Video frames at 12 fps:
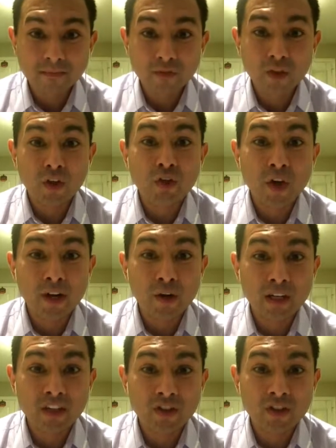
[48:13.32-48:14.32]
They're trying to
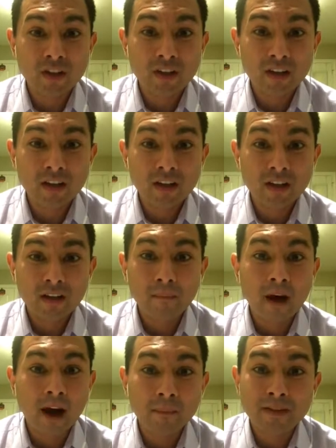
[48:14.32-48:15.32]
reach
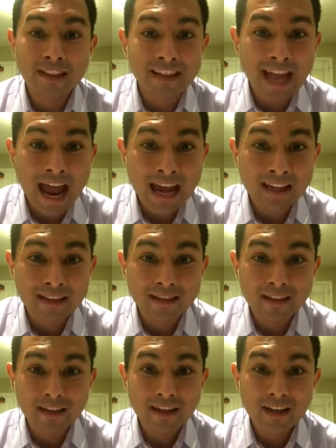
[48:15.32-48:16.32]
moms and dads,
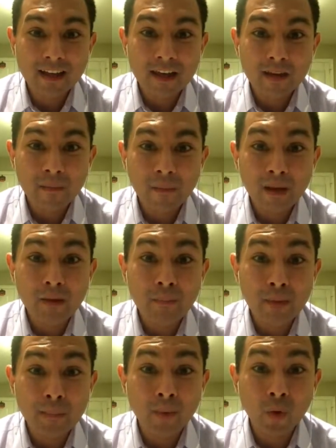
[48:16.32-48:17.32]
maybe
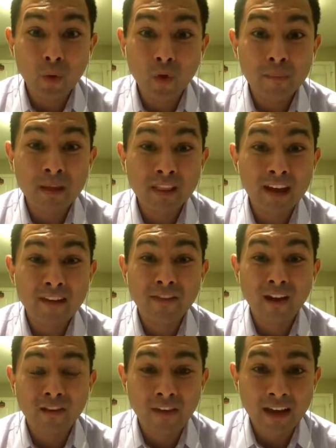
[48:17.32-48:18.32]
people who have been
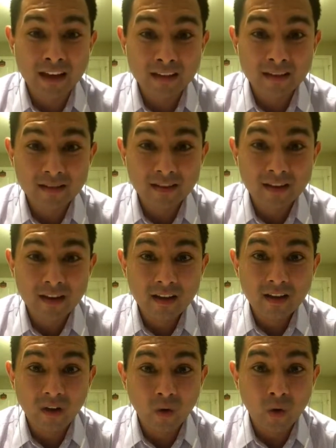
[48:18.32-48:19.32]
lifelong fans,
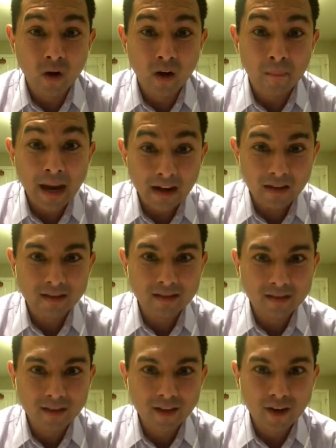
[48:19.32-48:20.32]
or parents
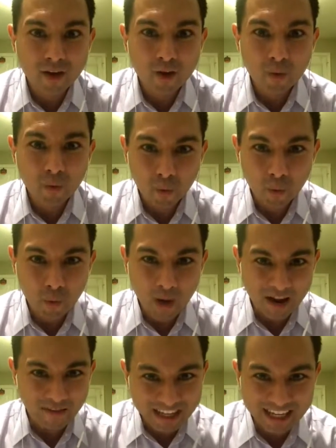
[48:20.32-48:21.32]
who
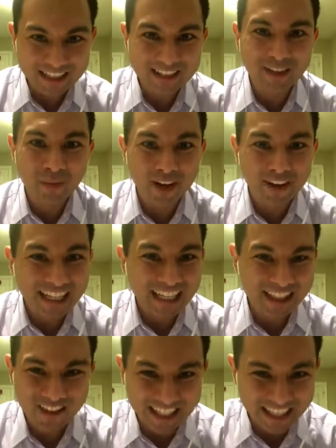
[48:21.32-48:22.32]
have kids and want to get
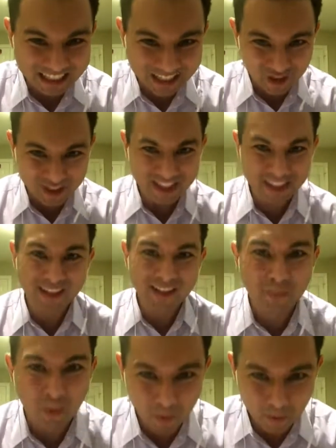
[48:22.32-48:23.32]
their kids interested in the
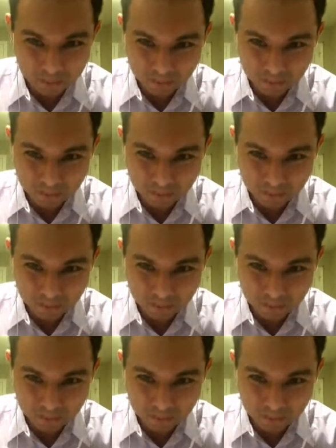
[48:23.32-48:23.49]
sport,